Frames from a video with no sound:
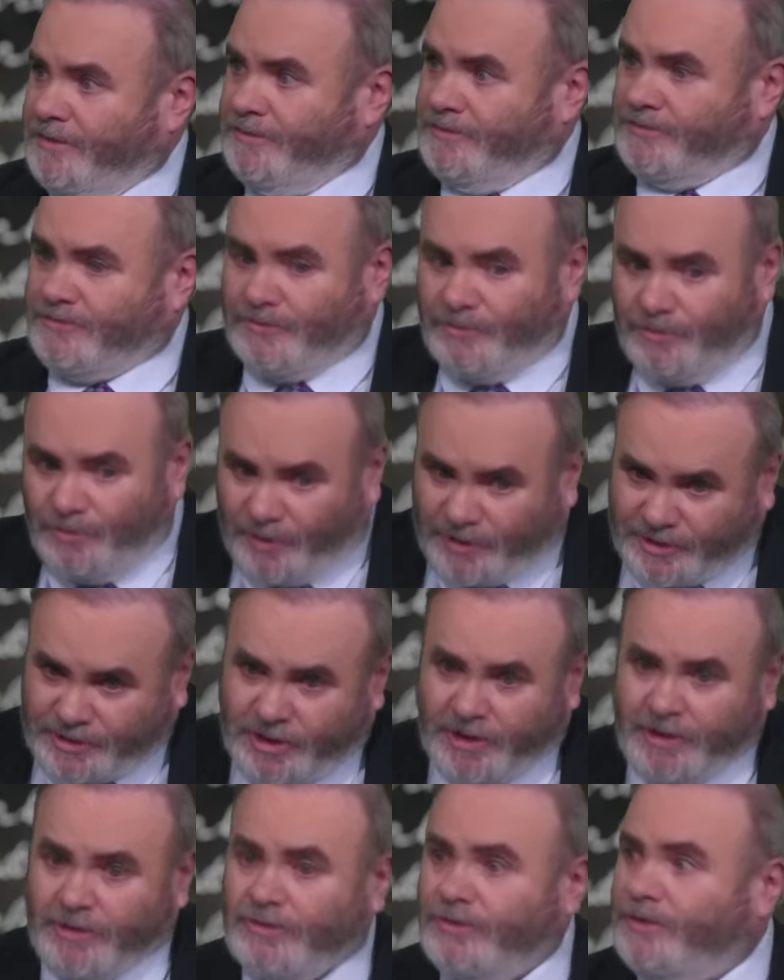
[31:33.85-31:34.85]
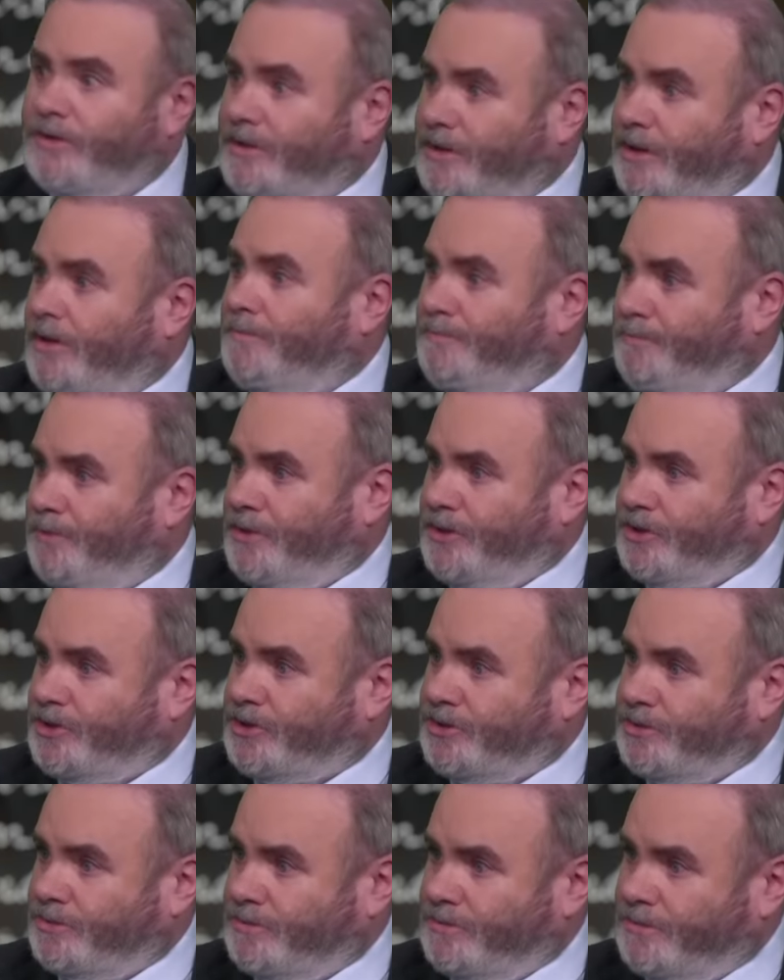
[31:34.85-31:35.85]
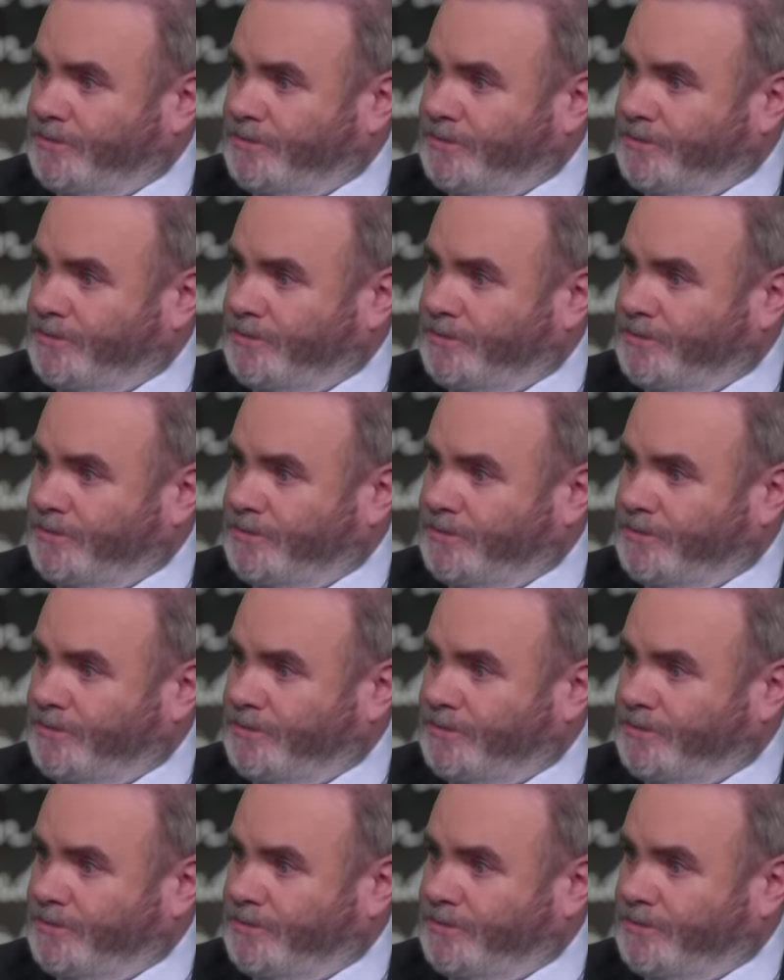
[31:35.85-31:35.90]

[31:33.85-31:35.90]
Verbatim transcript: through which he could accomplish